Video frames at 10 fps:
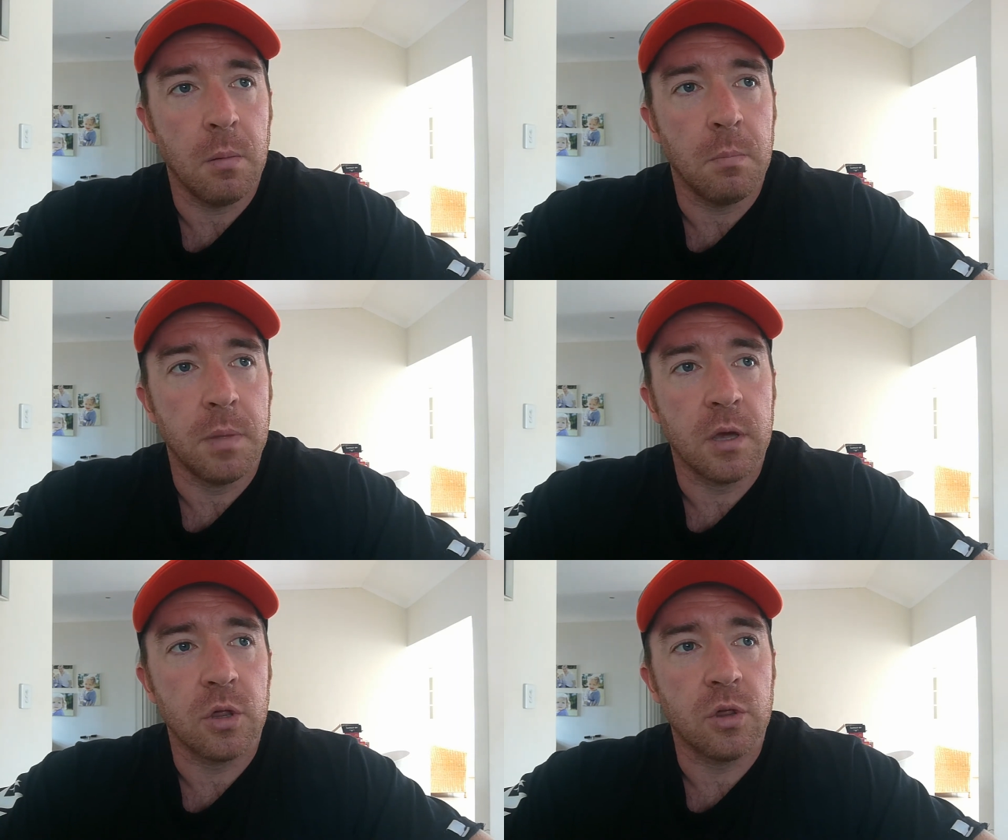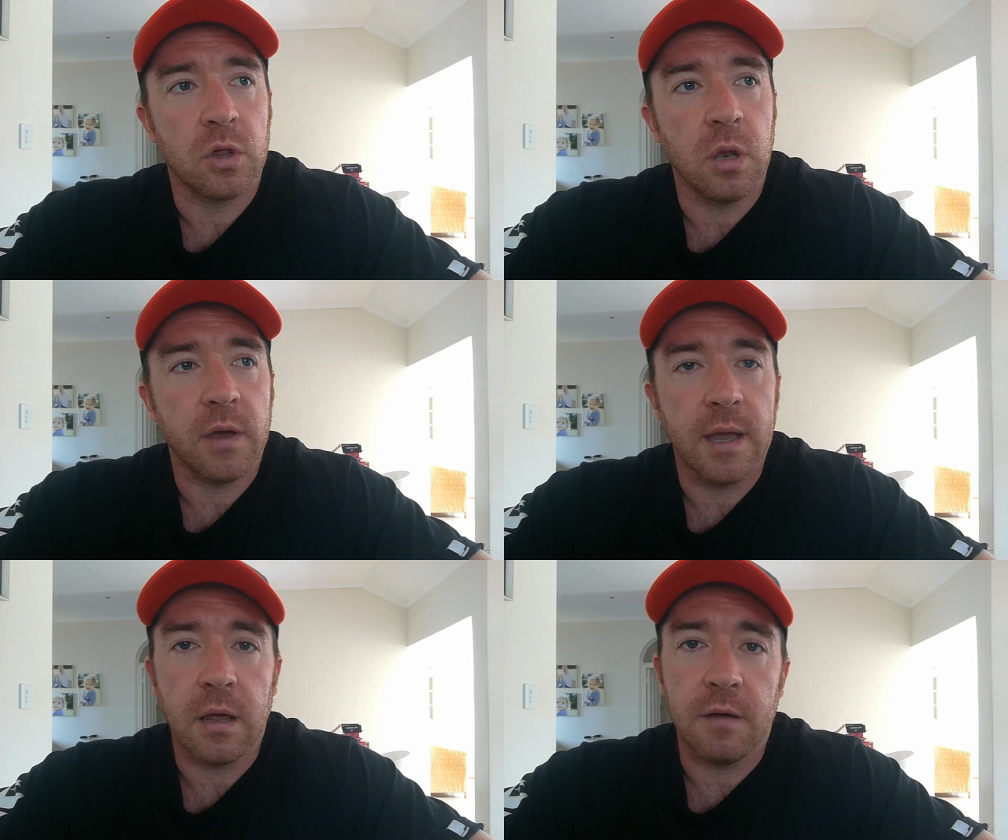Because just
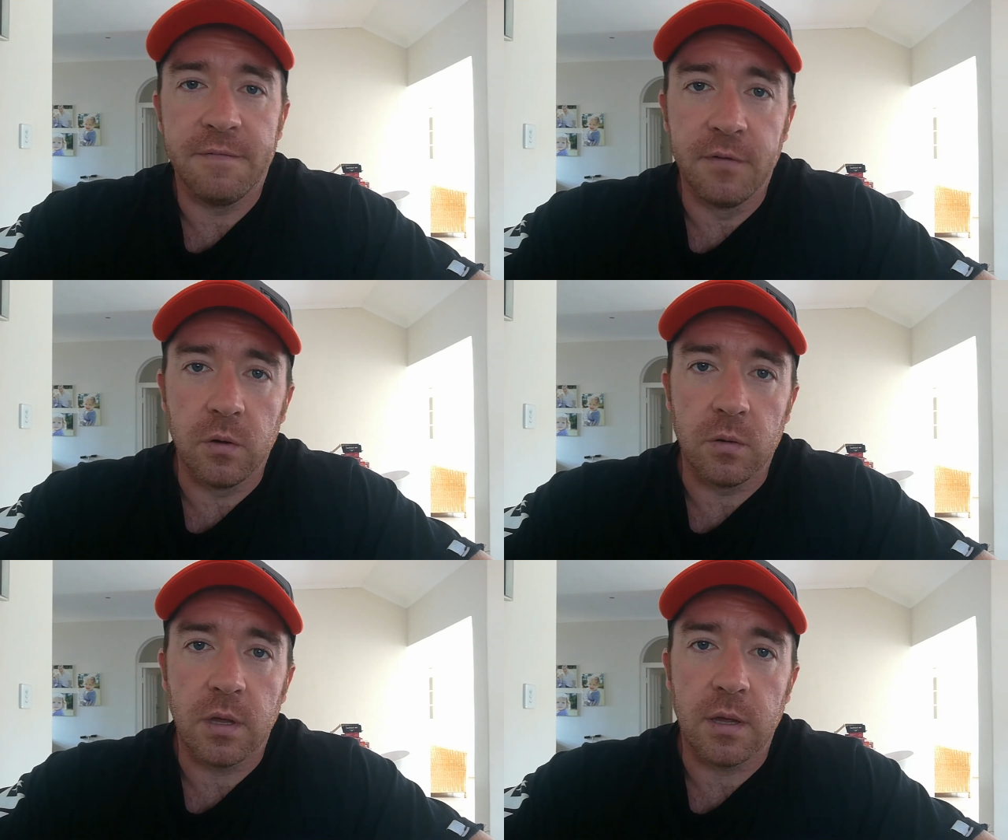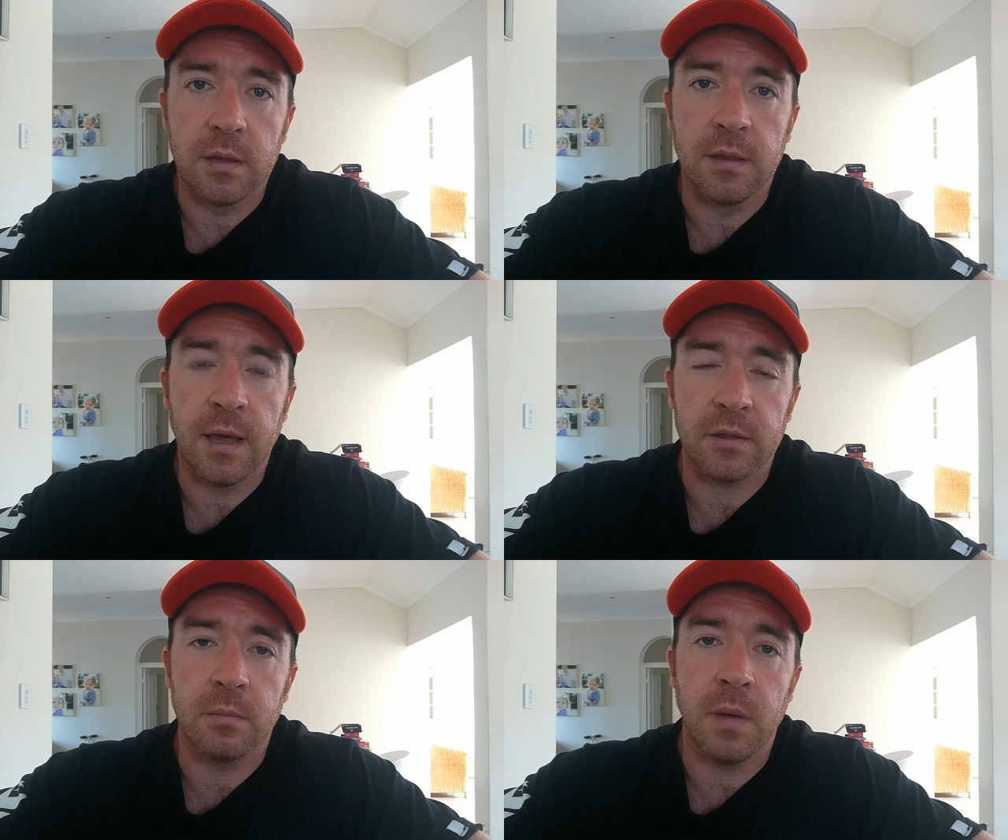looking at a food
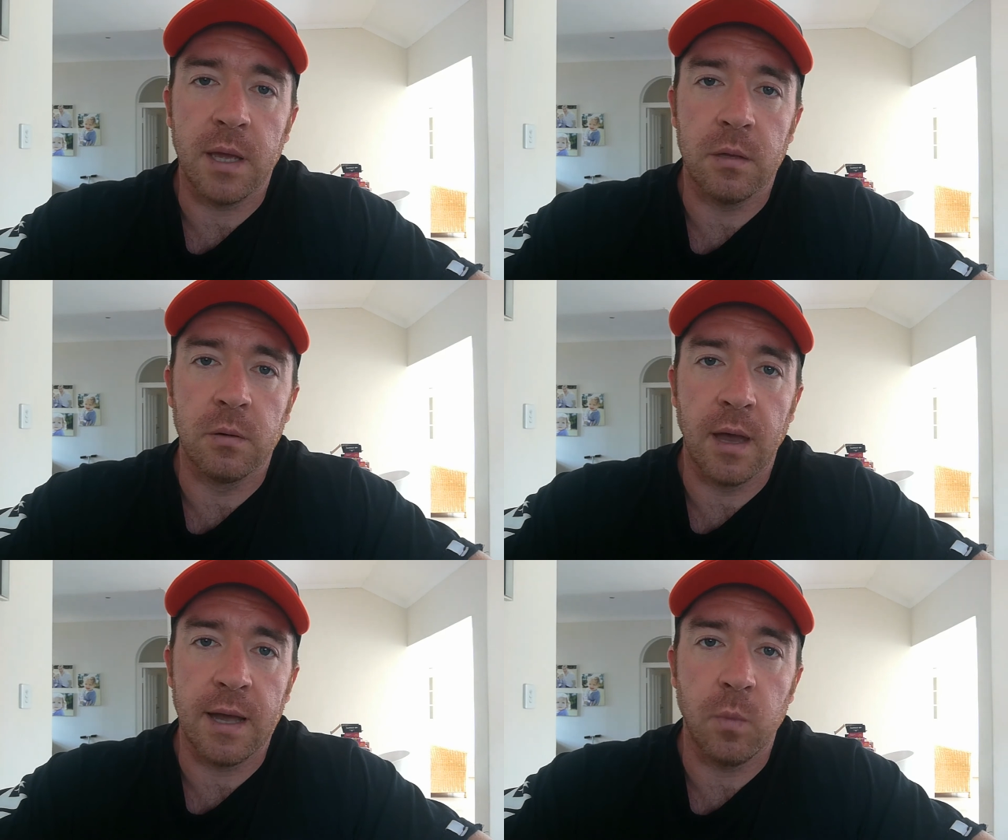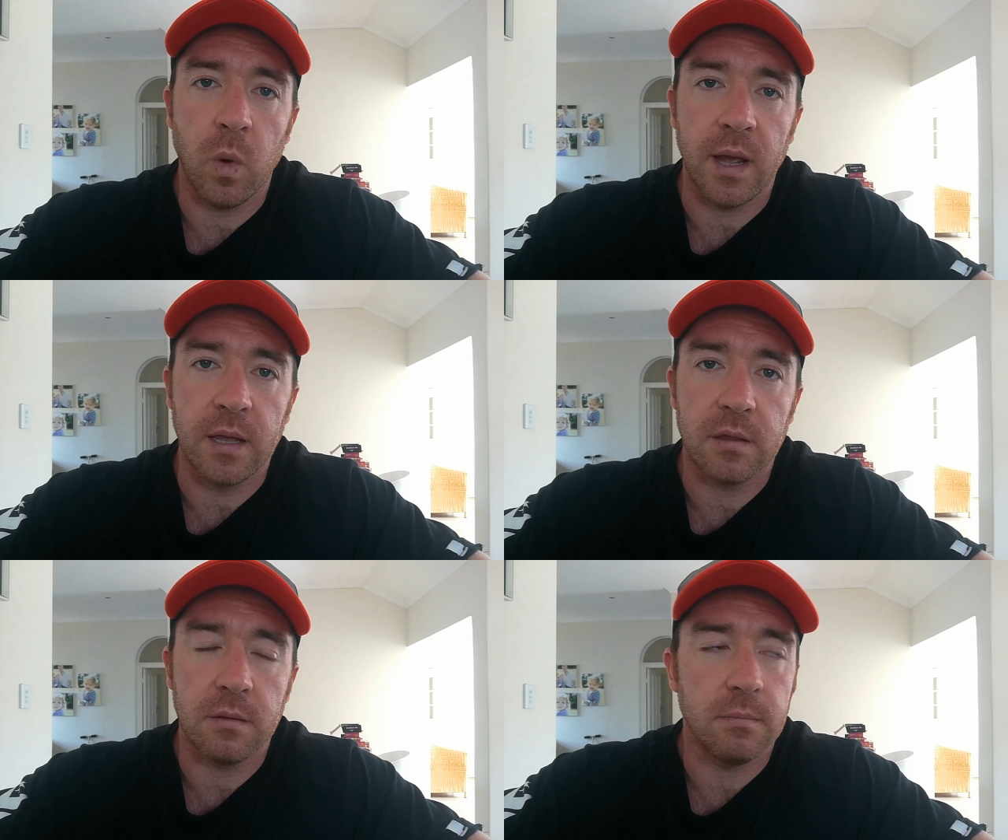doesn't make you gain
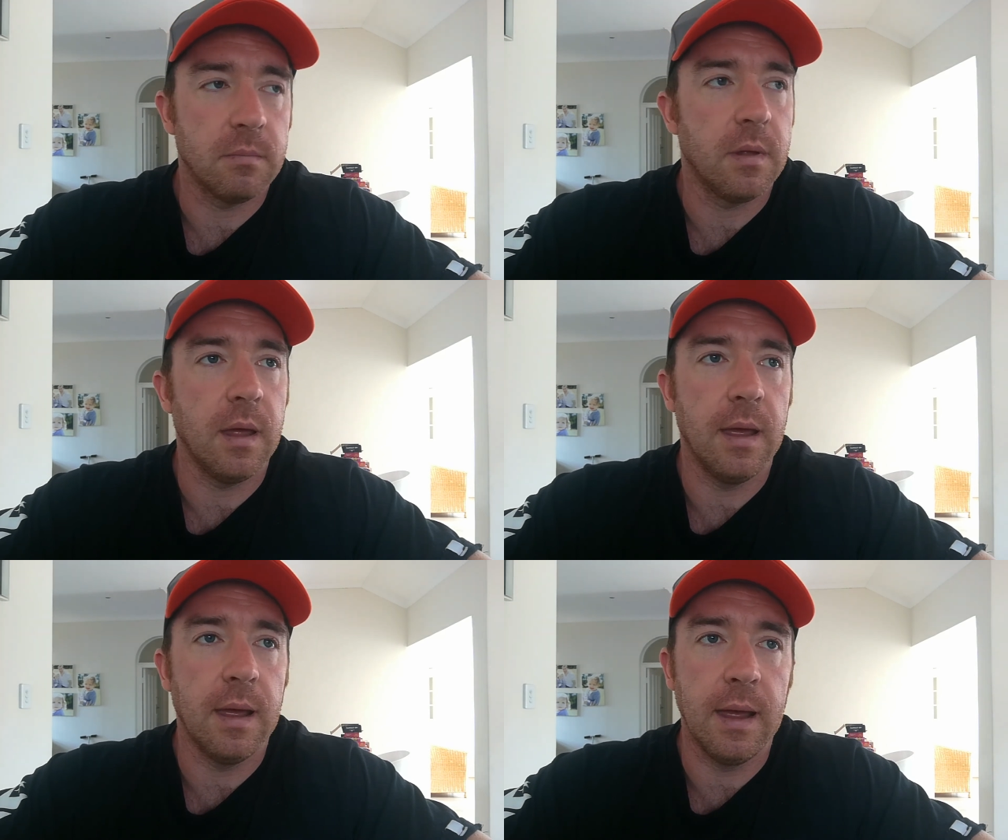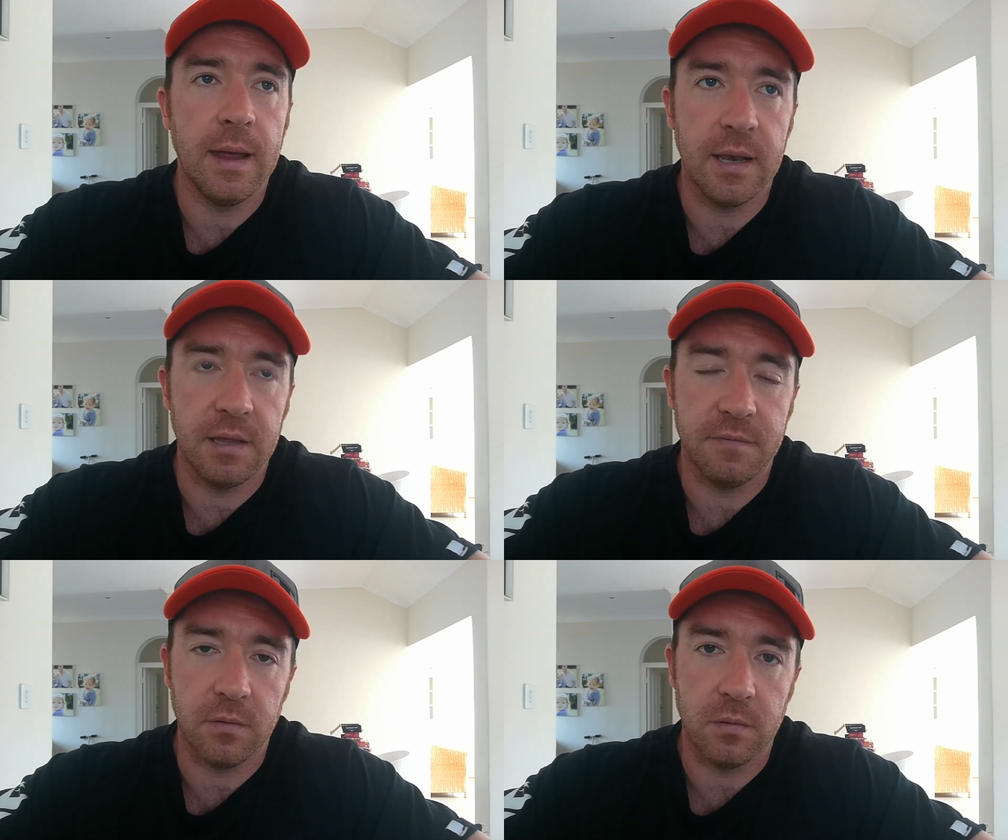weight. Any
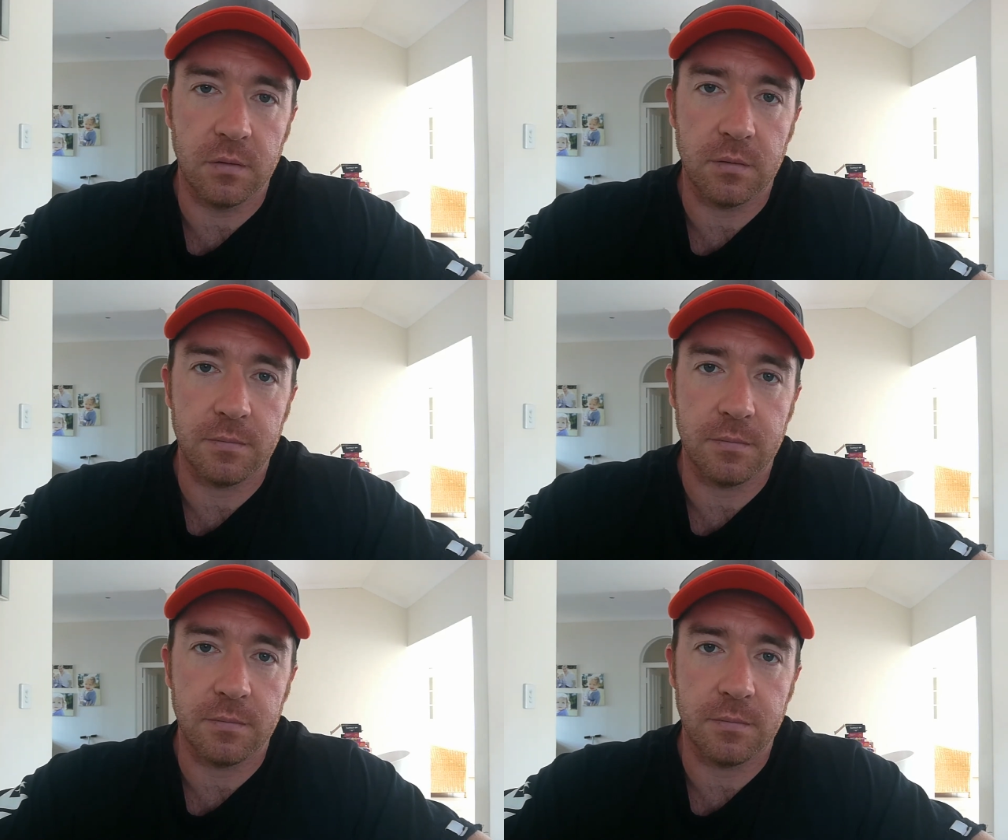food.